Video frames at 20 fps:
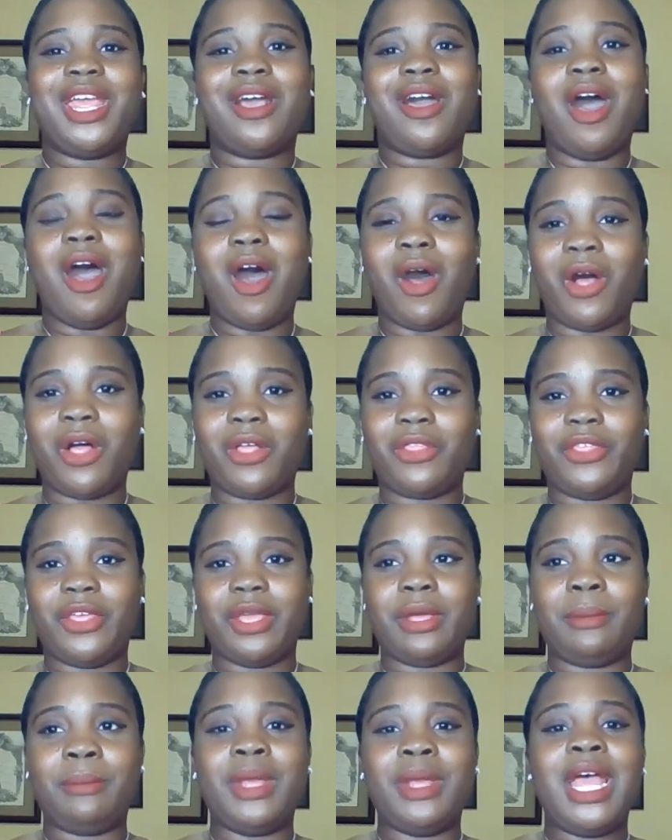and call
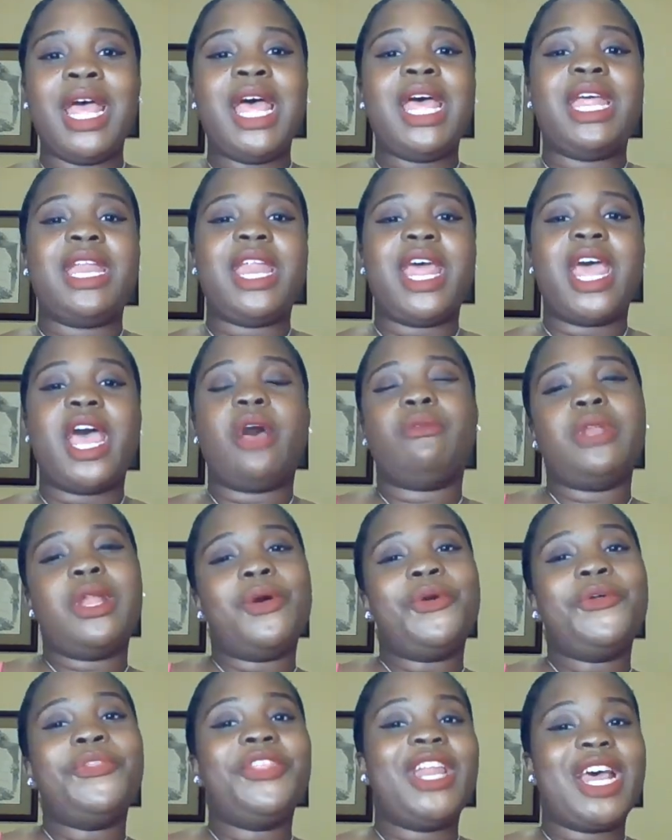them. Now,
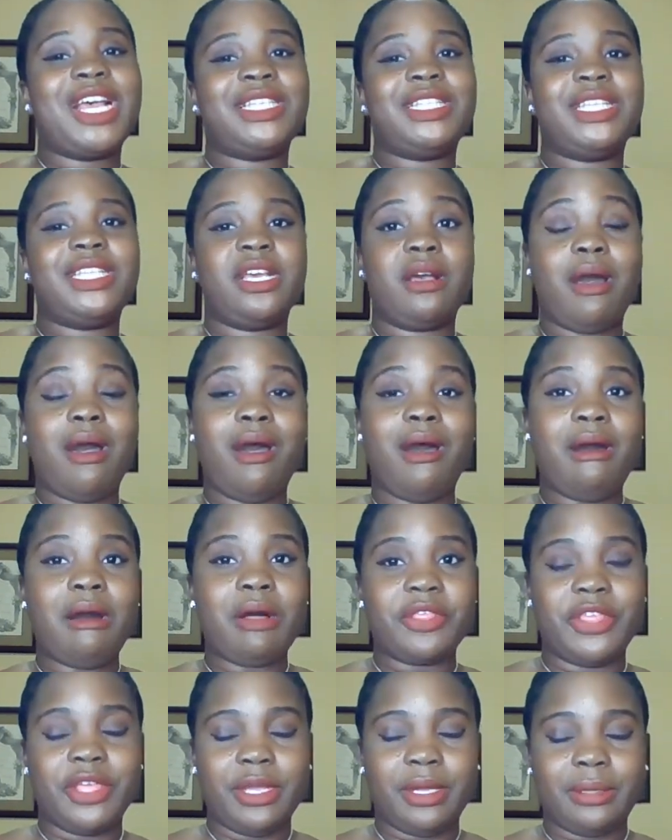note that I said
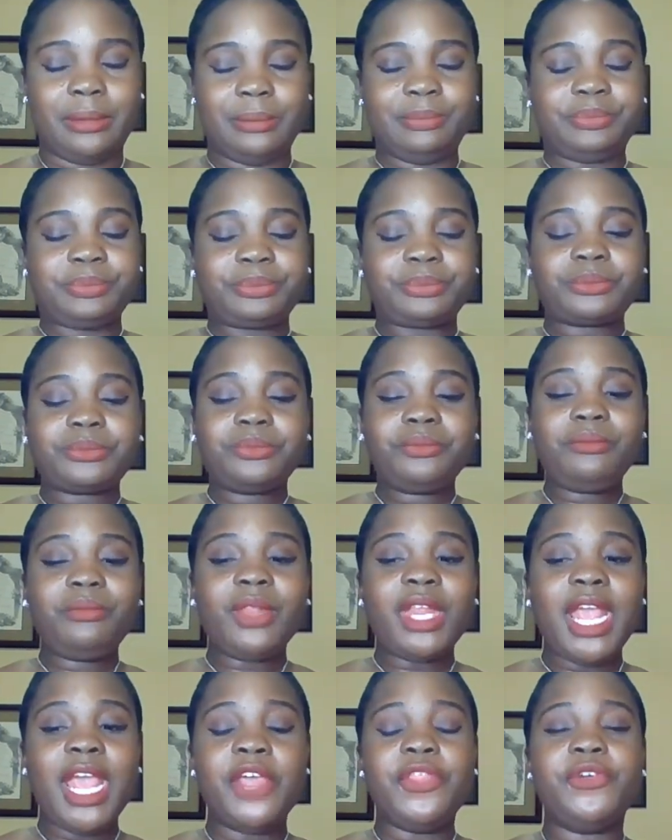call them,
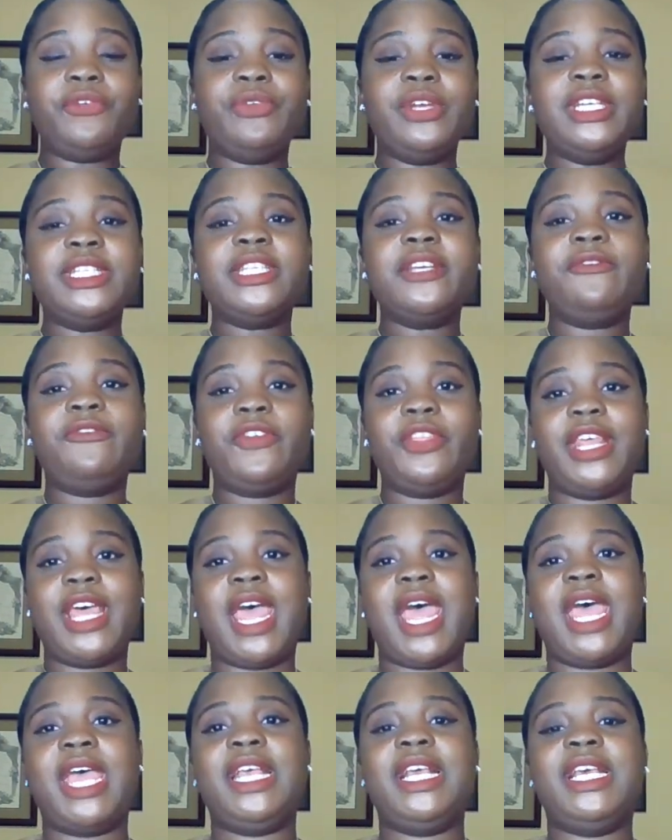and the reason for
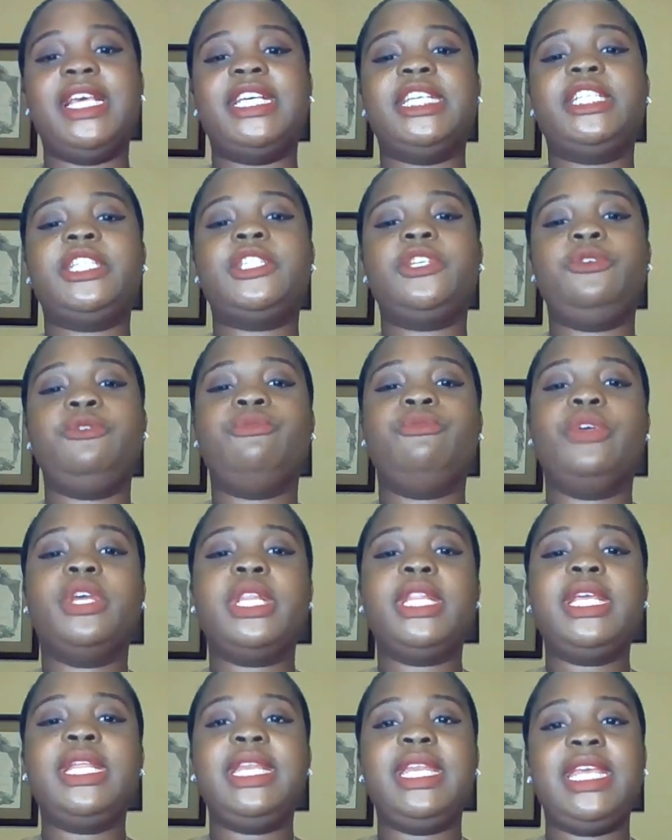that is you
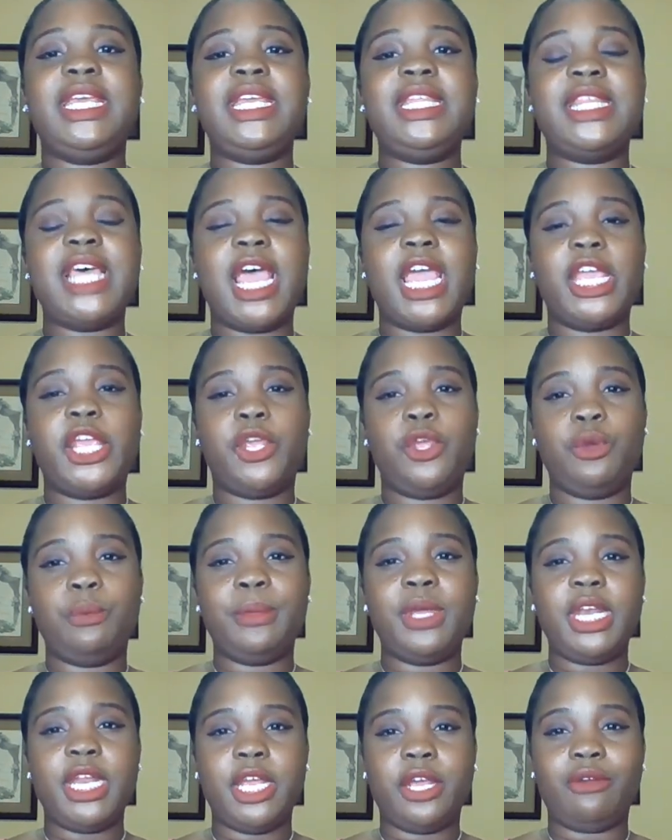really need that
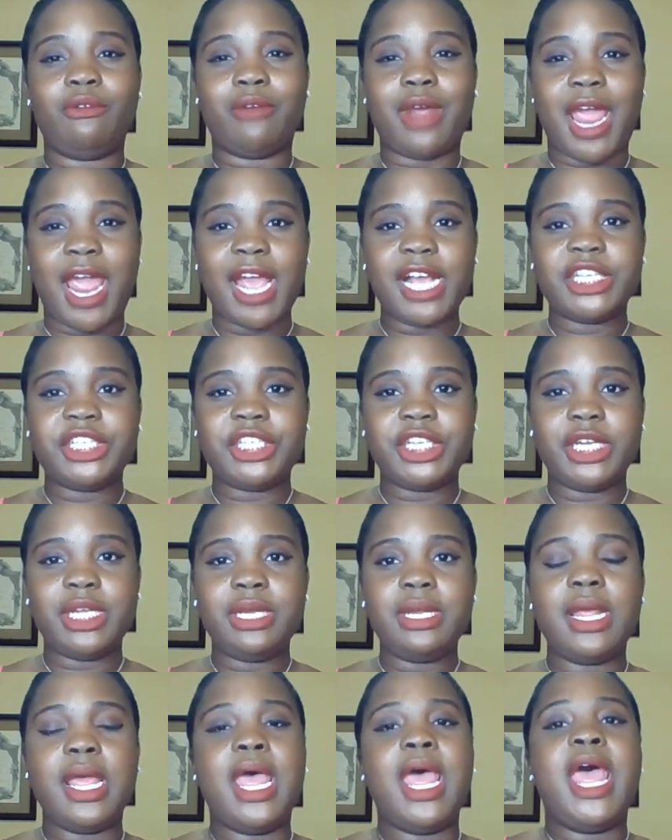human
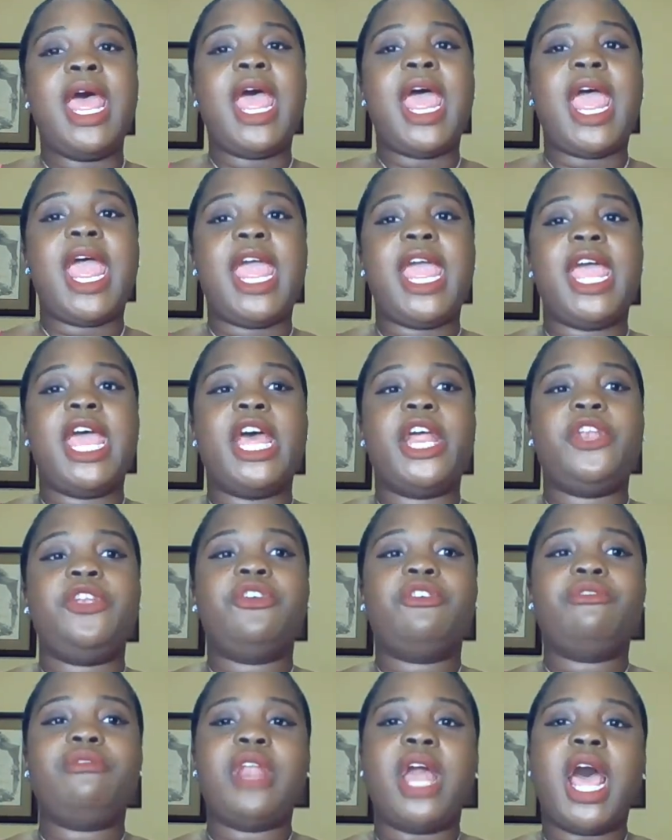interaction, and
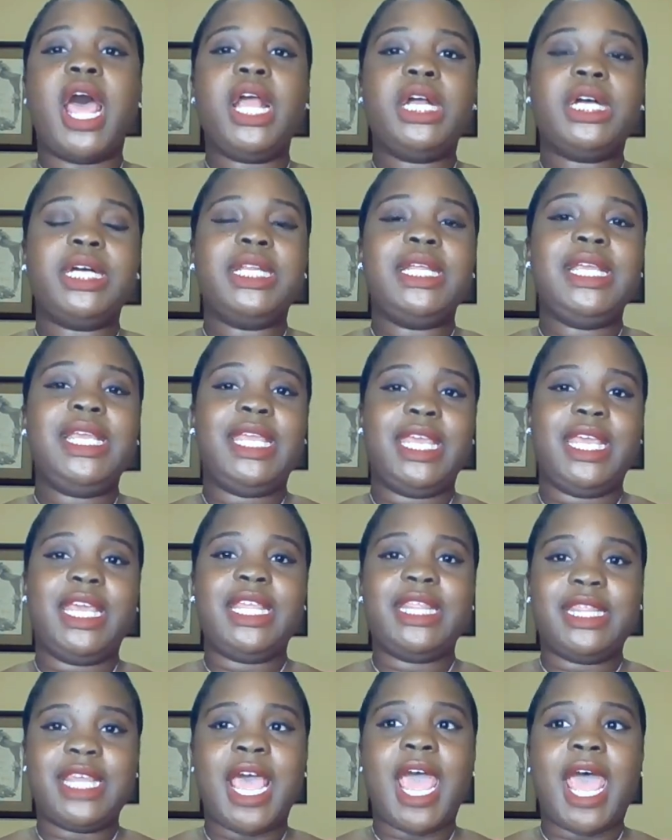you're not going to
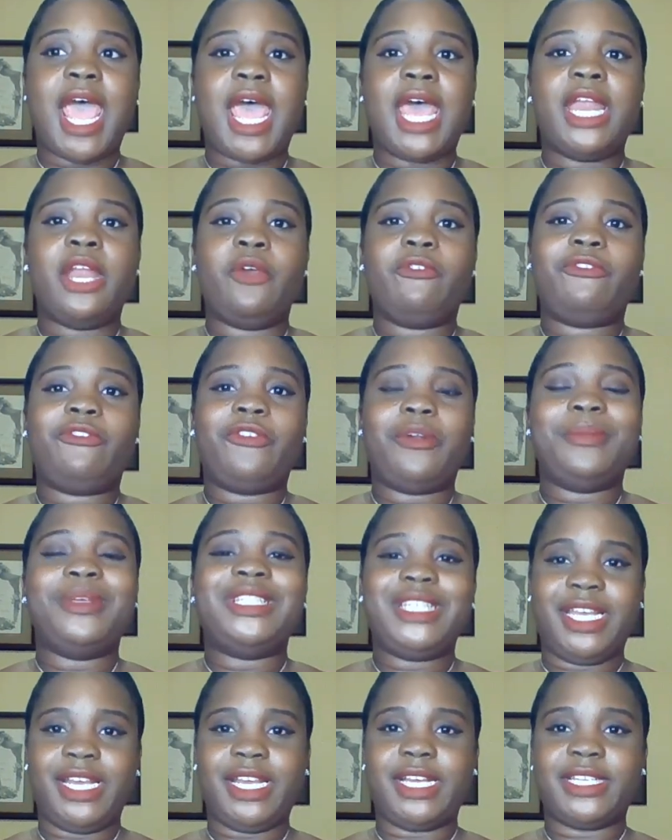get that from a
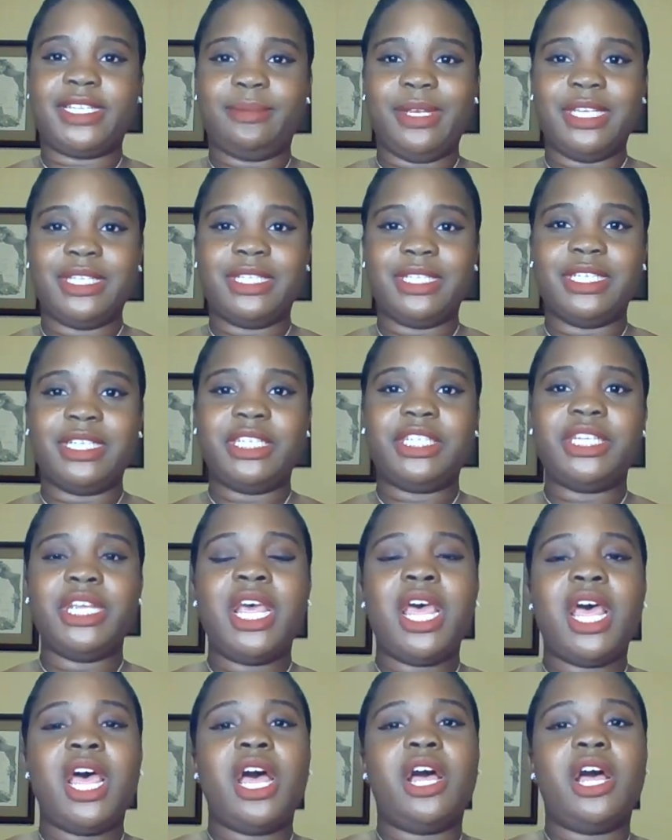text message.